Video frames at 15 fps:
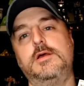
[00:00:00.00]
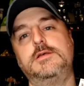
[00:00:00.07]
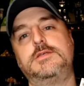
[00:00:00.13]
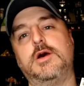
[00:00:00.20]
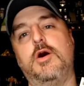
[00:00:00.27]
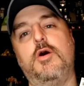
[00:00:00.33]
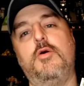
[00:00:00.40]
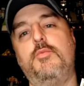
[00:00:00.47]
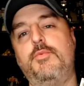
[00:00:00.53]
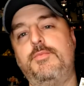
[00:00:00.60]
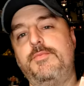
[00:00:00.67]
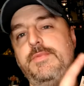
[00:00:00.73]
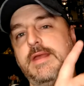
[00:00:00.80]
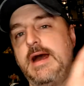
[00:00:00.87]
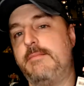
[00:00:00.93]
So
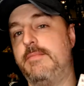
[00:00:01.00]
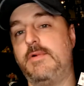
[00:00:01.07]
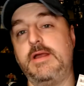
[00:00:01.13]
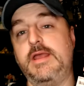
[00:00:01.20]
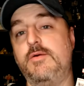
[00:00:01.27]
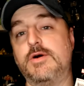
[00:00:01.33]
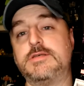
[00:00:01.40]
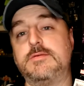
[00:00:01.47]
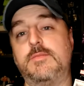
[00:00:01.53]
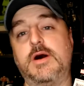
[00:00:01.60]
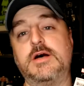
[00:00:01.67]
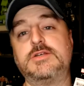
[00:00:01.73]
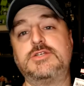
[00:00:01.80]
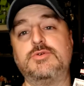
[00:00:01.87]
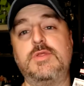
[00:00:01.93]
he was a
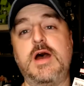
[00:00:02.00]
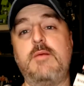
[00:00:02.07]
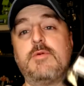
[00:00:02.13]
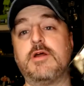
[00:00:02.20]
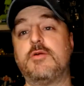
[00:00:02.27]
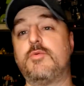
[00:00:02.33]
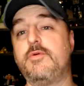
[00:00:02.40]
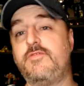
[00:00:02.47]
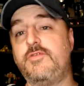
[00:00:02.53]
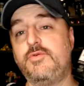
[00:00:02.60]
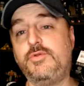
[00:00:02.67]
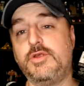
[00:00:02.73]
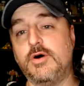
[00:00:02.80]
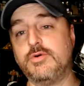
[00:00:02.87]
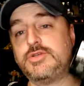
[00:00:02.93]
must. So now I'm gonna review
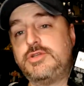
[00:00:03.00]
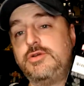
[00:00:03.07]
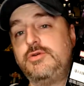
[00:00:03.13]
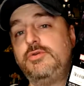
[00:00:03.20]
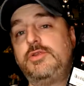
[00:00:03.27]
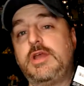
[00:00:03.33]
those two